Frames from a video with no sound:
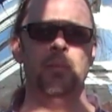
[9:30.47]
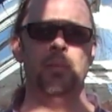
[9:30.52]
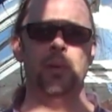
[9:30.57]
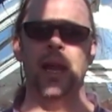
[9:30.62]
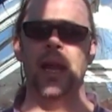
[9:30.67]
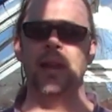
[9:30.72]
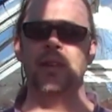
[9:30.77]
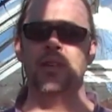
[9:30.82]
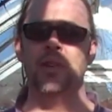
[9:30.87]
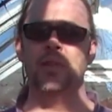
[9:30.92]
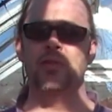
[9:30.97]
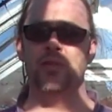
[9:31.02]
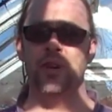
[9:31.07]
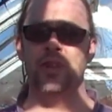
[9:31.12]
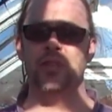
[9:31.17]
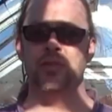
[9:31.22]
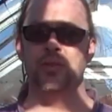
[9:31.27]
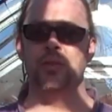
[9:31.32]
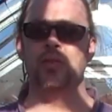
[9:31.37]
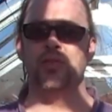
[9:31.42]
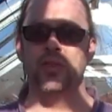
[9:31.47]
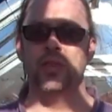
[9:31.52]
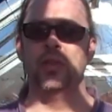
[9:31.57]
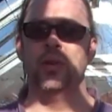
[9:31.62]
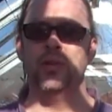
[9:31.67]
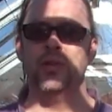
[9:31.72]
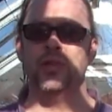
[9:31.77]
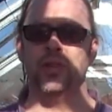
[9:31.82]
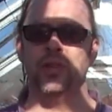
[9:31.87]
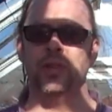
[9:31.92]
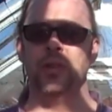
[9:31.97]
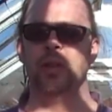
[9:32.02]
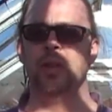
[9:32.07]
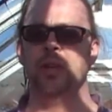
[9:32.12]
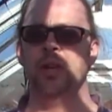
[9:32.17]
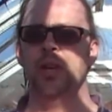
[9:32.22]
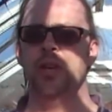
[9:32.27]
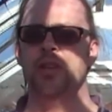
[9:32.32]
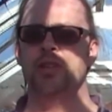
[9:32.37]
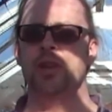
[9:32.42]
plant nutritional solution.
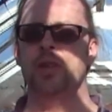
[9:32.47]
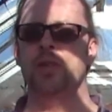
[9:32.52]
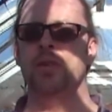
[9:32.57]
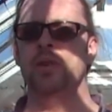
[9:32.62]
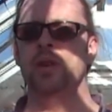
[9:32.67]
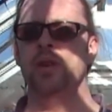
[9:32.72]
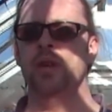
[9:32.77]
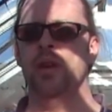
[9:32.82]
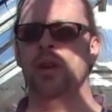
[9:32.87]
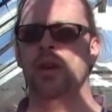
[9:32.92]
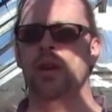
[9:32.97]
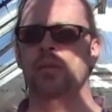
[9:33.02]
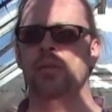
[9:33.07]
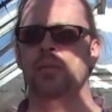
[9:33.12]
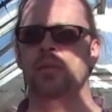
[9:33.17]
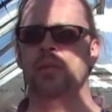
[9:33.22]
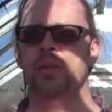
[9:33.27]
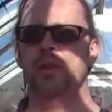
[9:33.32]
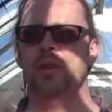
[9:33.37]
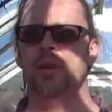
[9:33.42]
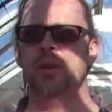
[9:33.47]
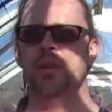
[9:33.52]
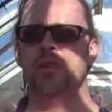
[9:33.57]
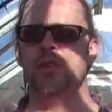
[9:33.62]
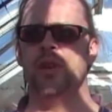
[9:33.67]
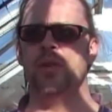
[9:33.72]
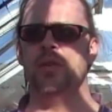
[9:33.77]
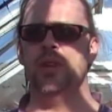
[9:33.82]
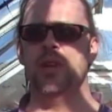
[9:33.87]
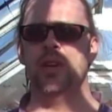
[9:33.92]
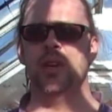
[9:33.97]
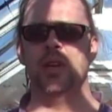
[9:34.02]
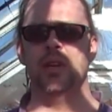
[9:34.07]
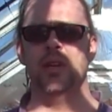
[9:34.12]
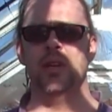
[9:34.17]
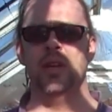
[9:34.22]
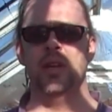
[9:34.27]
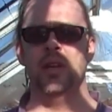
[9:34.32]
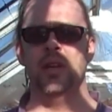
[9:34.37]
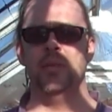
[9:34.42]
So you
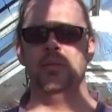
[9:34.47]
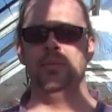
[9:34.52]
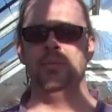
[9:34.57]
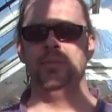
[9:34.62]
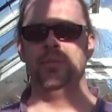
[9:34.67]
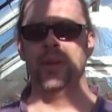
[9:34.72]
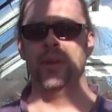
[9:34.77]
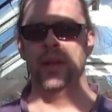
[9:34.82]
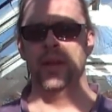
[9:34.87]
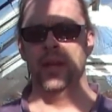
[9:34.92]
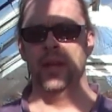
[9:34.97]
can